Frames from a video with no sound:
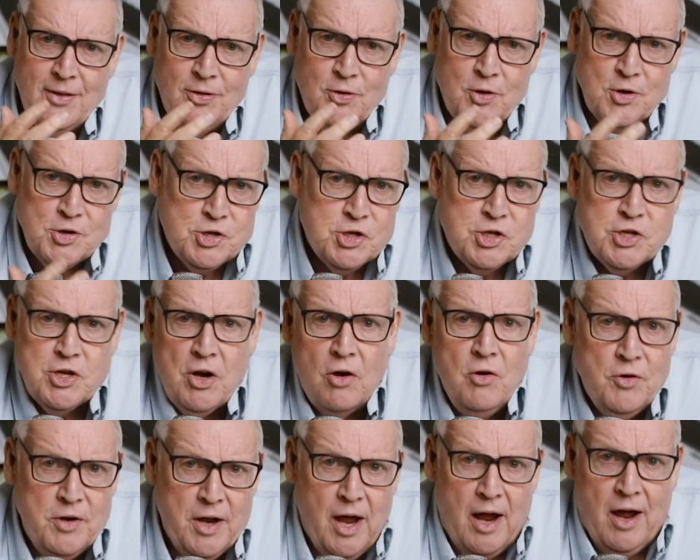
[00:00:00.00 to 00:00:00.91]
the
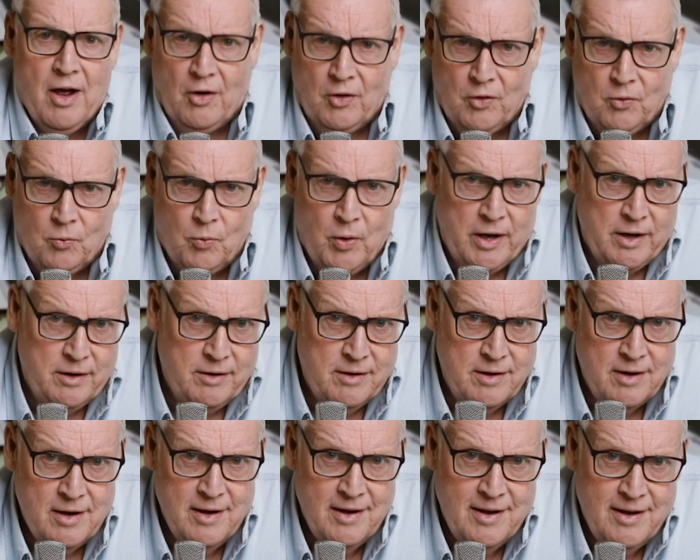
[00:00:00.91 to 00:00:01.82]
showdown
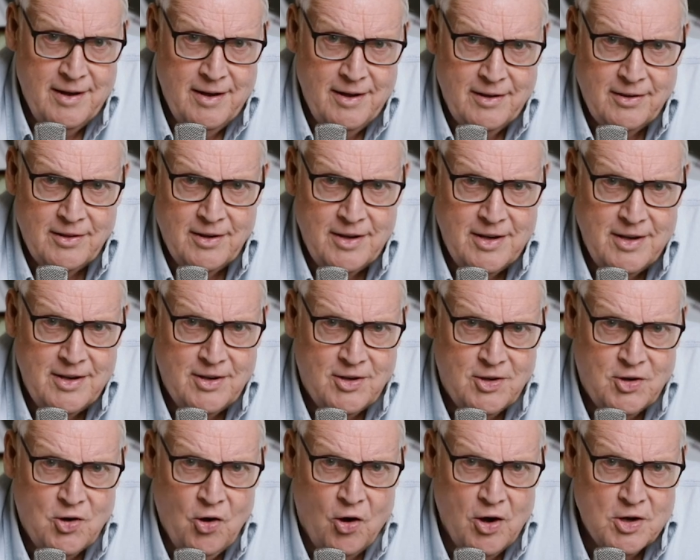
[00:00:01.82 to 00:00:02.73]
when the
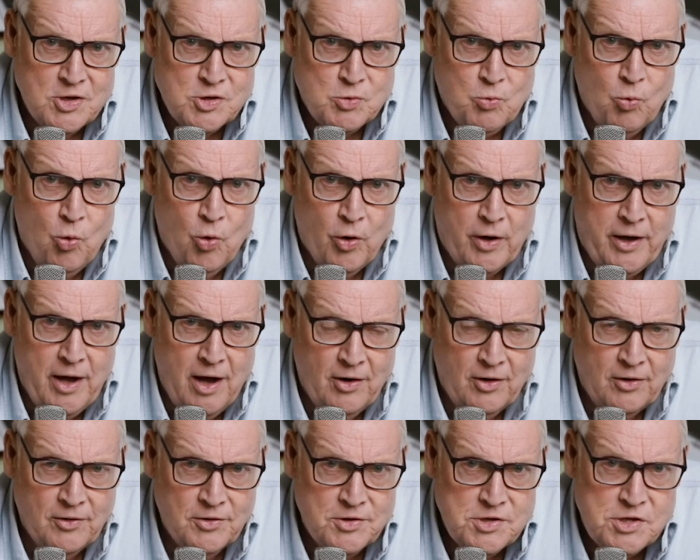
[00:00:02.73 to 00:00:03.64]
guys walk
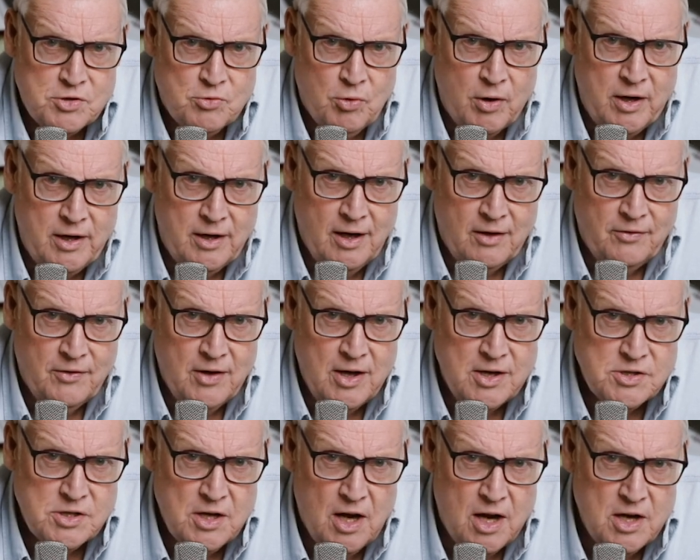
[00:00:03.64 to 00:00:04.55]
out onto the street and
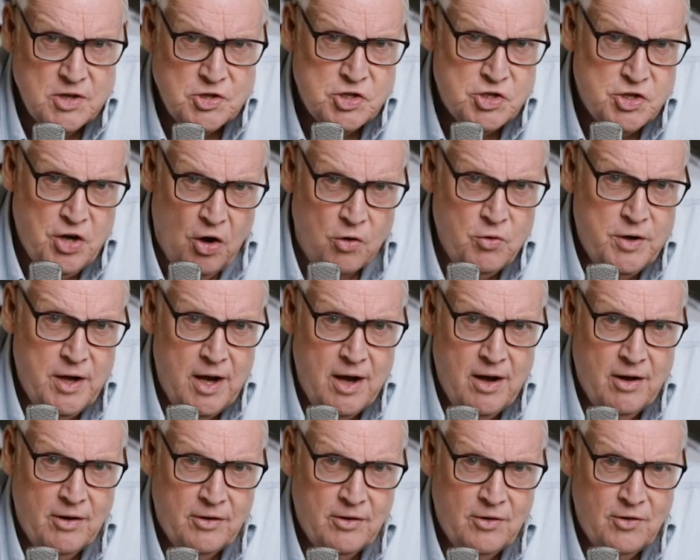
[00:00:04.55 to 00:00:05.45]
there's a
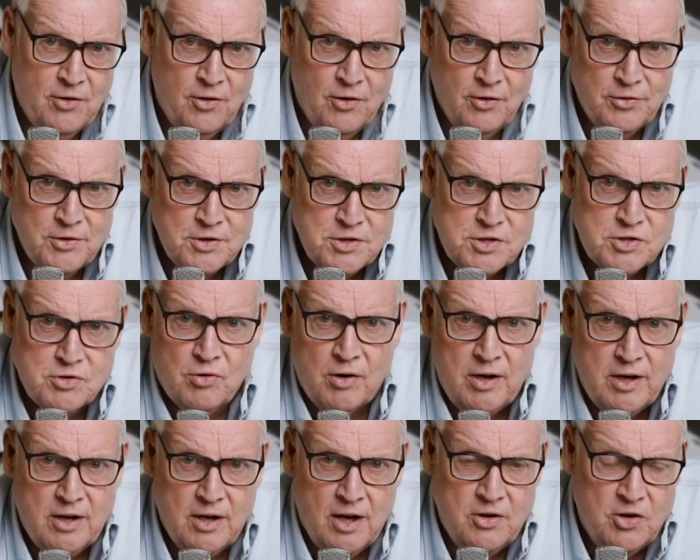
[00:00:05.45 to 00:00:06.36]
showdown on the
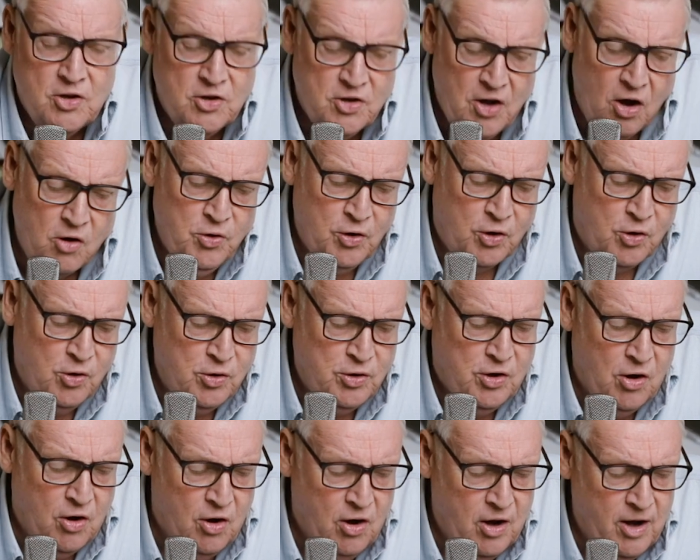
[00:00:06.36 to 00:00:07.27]
street. And you know the
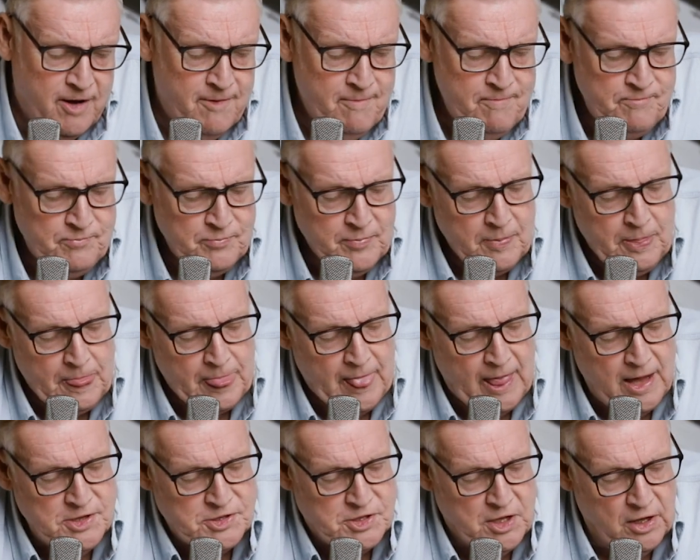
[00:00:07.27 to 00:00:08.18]
good guy
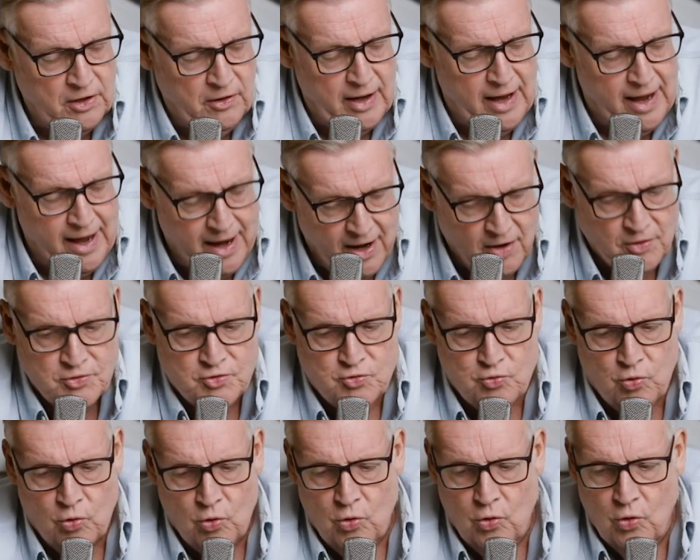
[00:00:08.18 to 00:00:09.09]
is going to
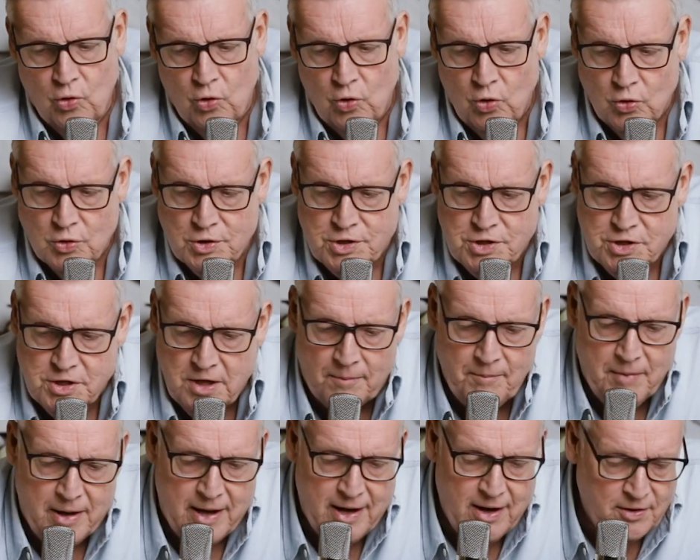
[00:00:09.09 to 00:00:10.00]
outdraw or
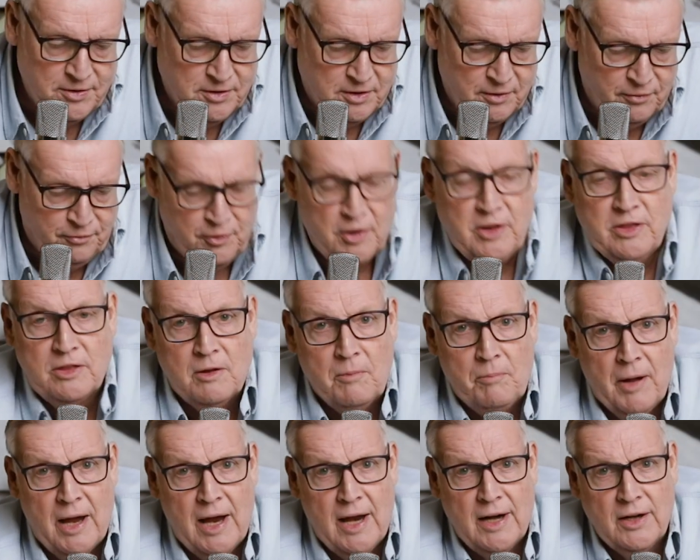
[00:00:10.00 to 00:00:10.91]
somehow defeat the
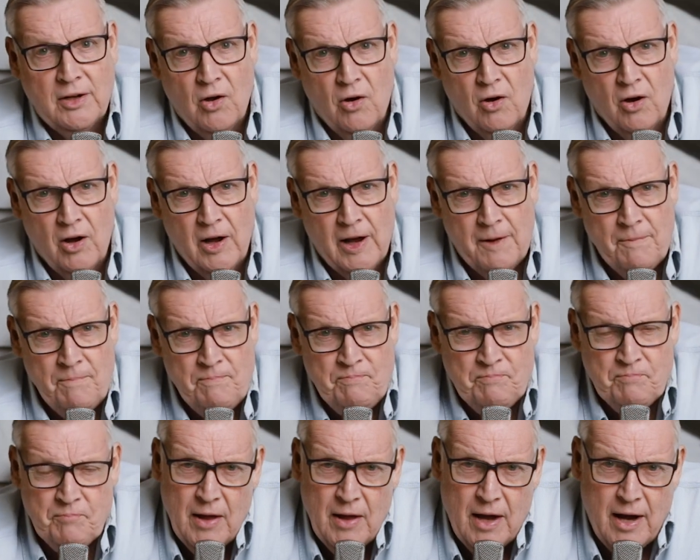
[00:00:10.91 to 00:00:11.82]
bad guy,
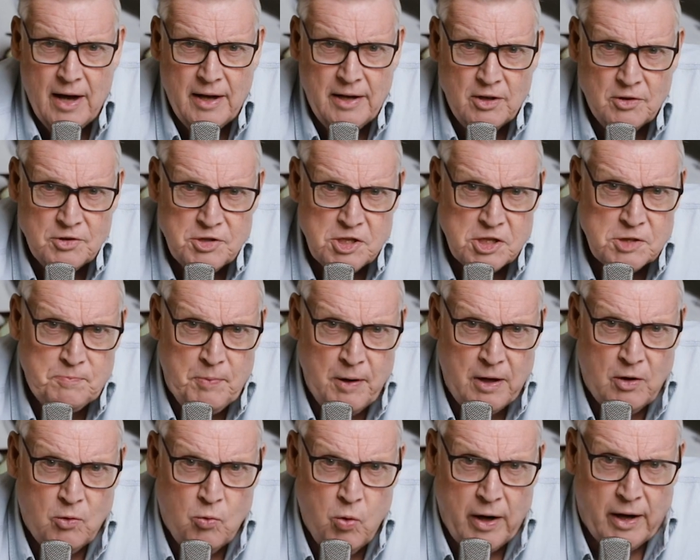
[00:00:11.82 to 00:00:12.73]
and he'll just
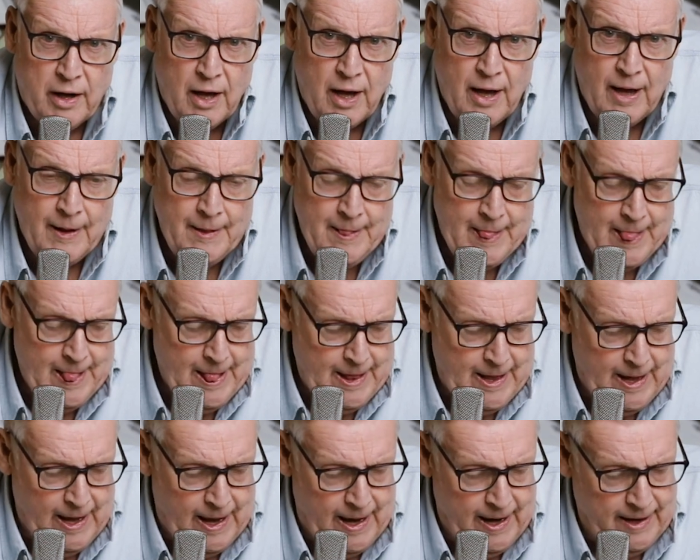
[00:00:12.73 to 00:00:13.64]
be quicker
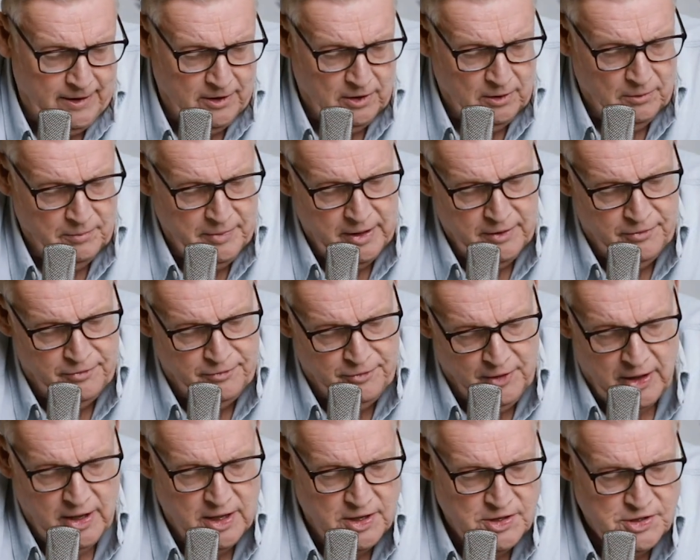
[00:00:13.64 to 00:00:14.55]
and it'll be
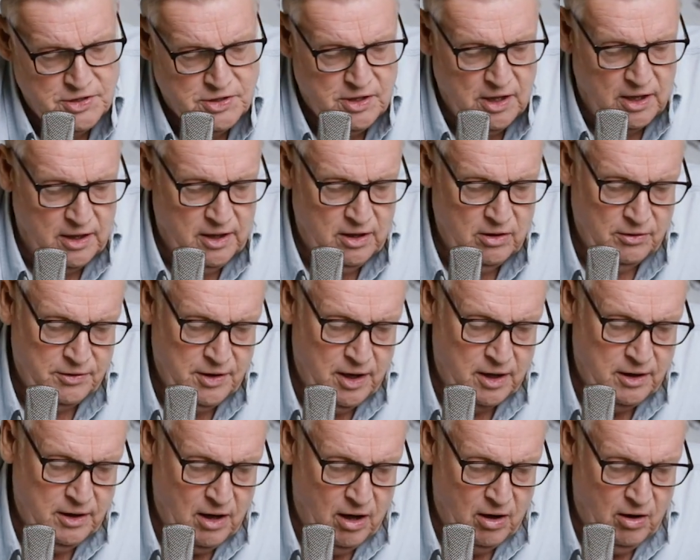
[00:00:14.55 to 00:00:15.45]
finished, and he'll
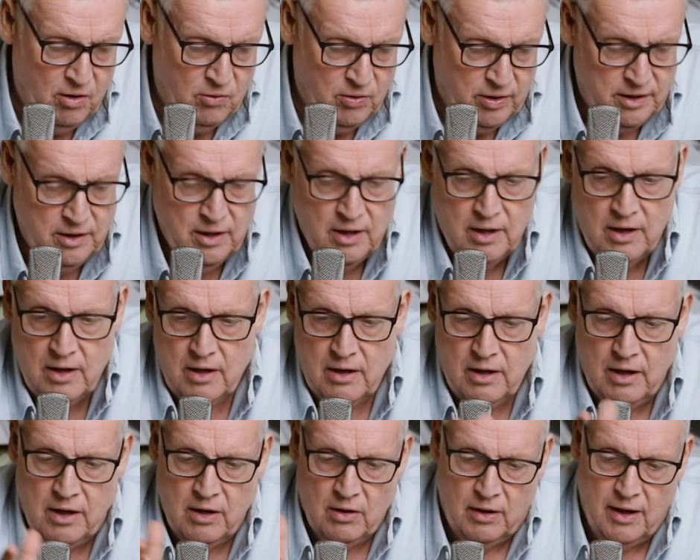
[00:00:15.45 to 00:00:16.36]
then go and
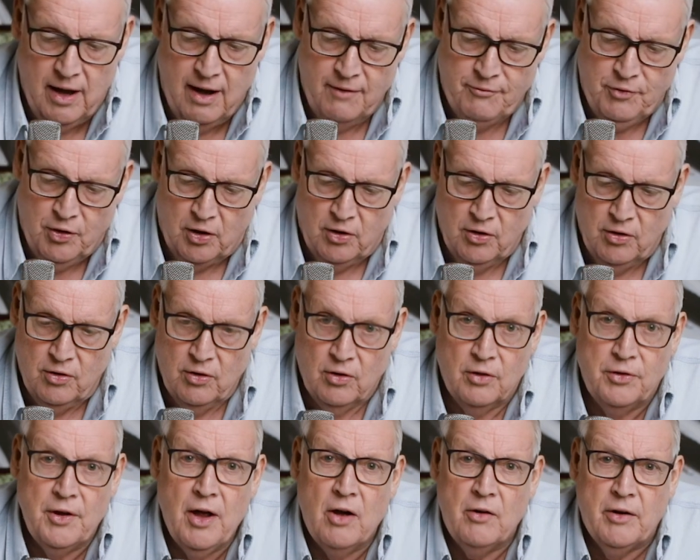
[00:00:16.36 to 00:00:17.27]
he'll have the
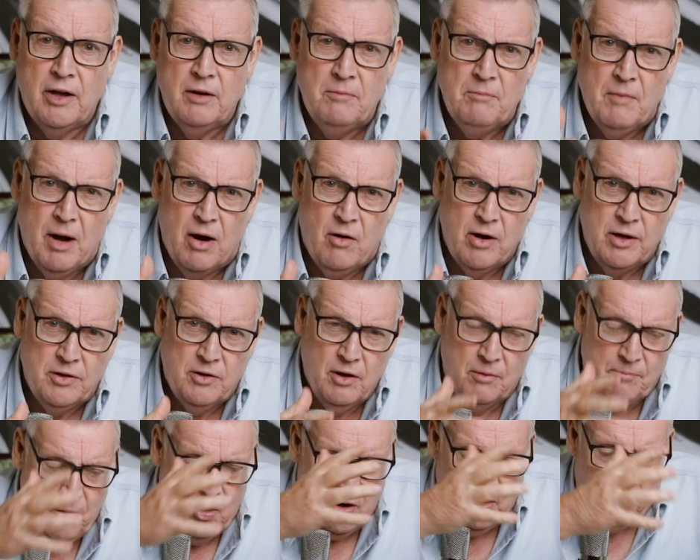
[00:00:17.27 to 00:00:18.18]
girl, they'll get married,
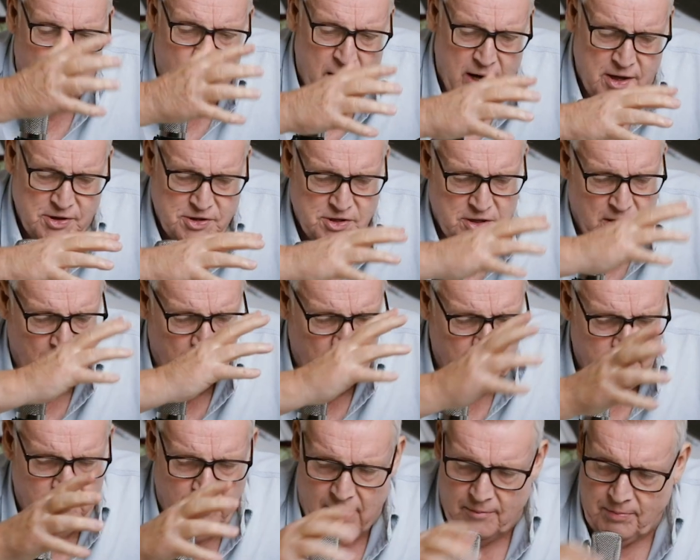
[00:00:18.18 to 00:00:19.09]
they'll buy a ranch, they'll
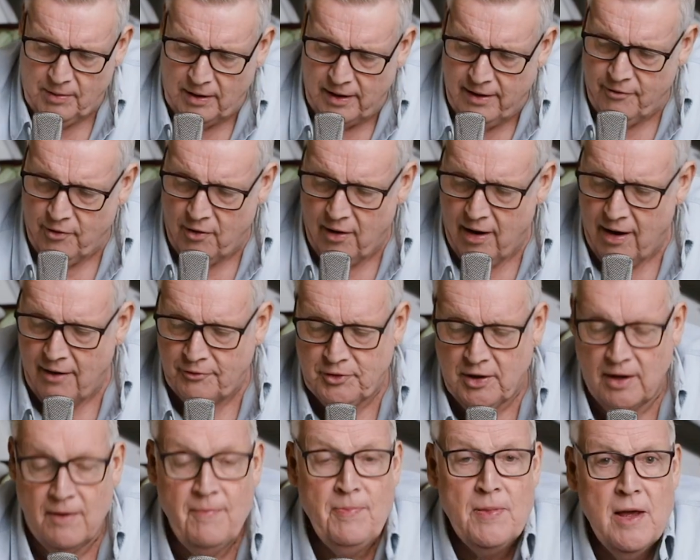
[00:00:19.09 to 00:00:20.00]
live happily ever
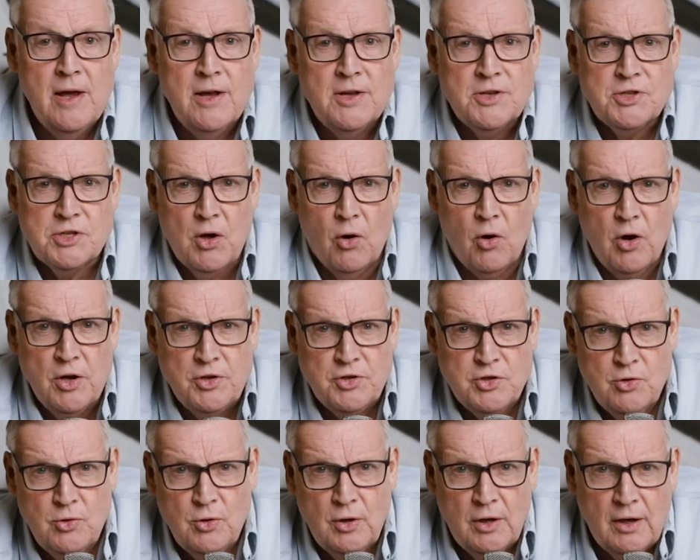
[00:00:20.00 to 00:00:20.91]
after. So I
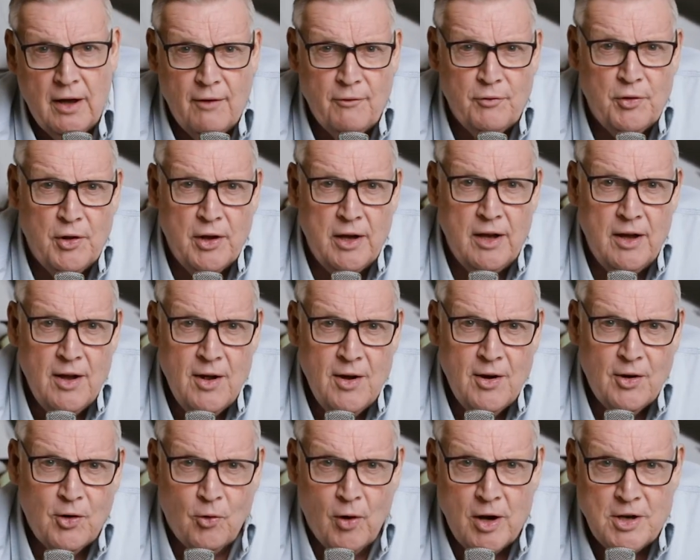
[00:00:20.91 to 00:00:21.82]
do love the
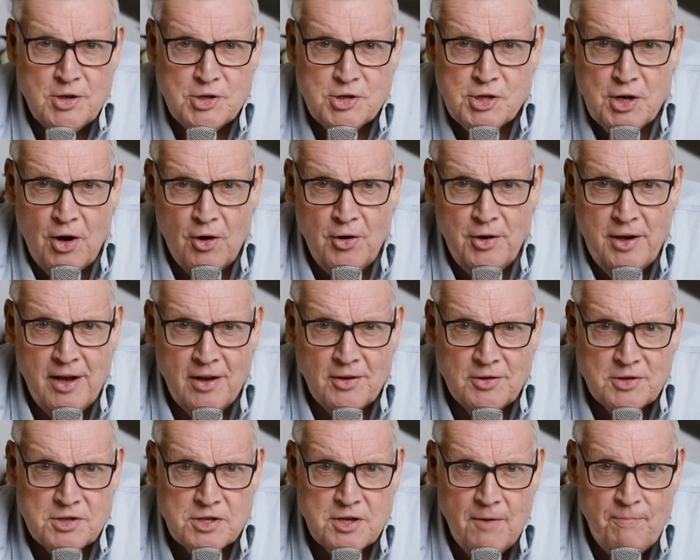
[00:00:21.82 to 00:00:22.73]
great
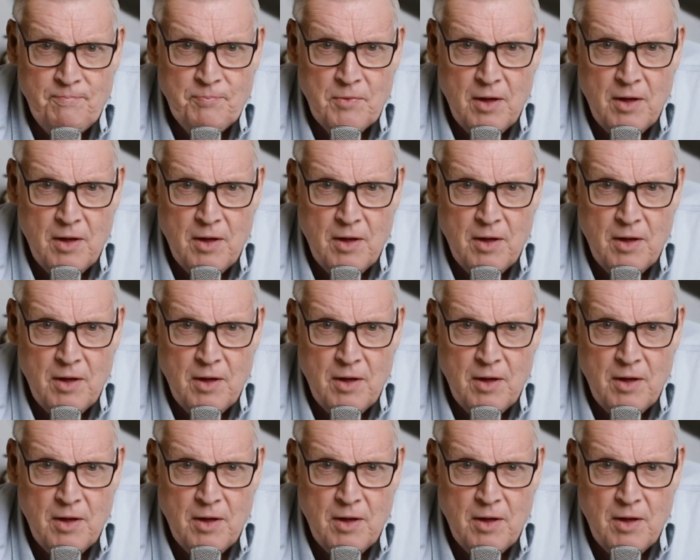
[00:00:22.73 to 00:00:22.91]
showdowns.